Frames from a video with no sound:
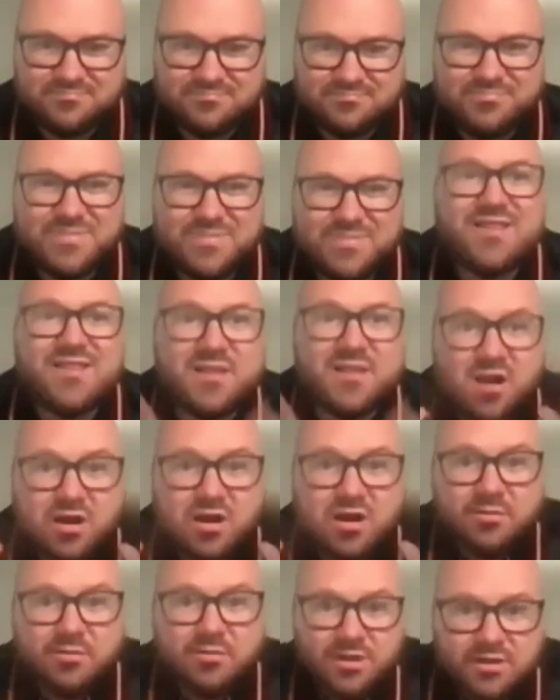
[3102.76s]
And
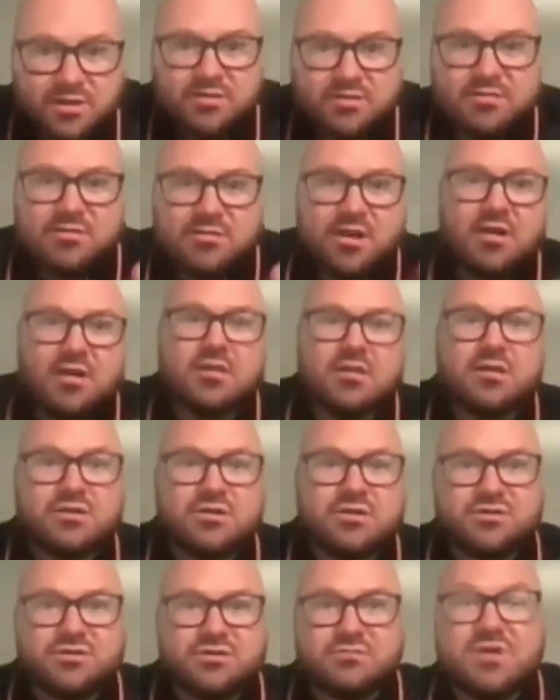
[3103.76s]
they're going to be
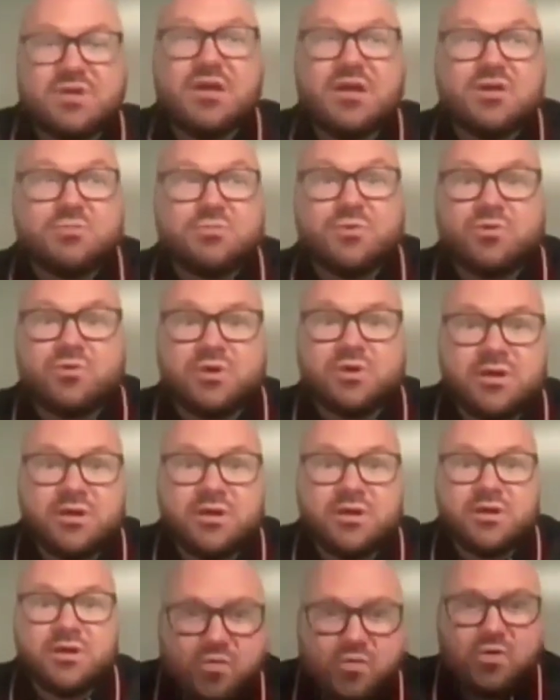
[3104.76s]
knowledgeable and
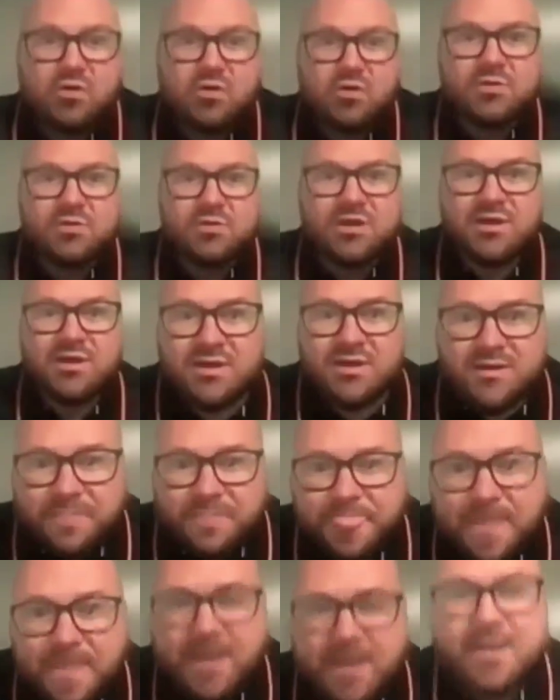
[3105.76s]
informed
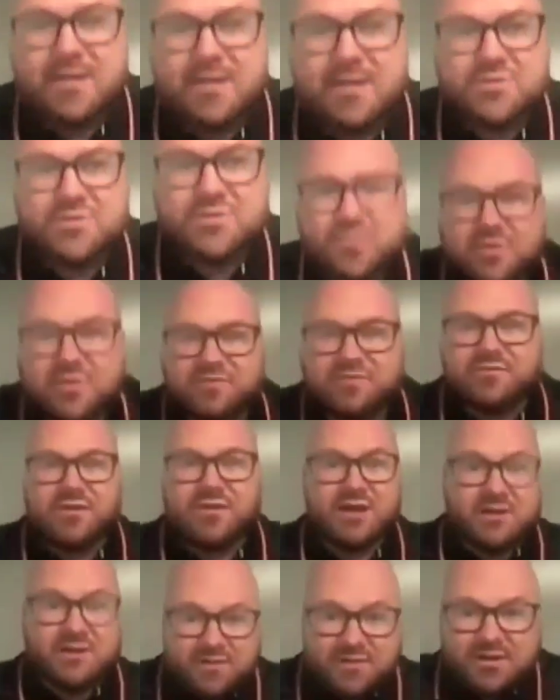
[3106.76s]
and sort of
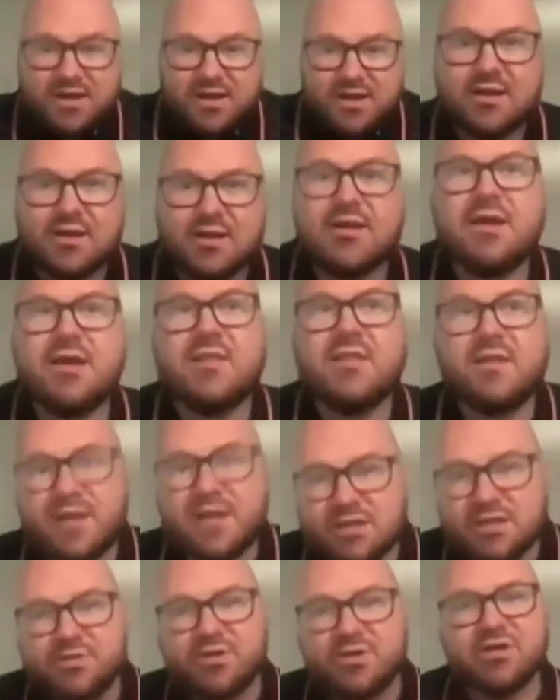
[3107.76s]
given that. And then
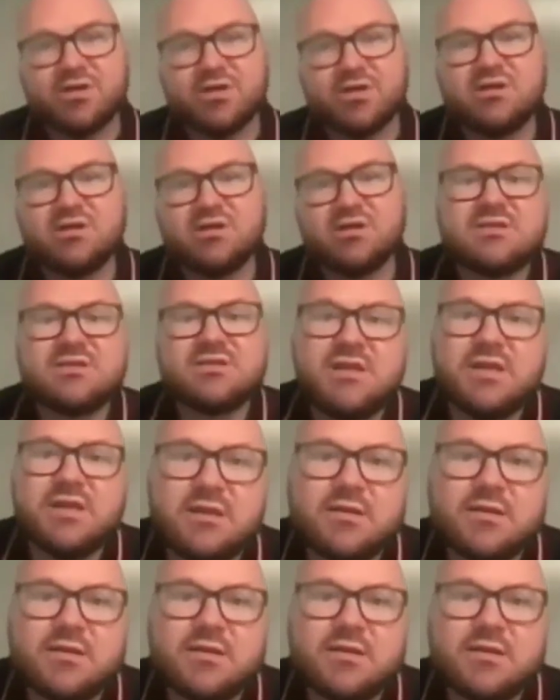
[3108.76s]
that's when you're going to start seeing it.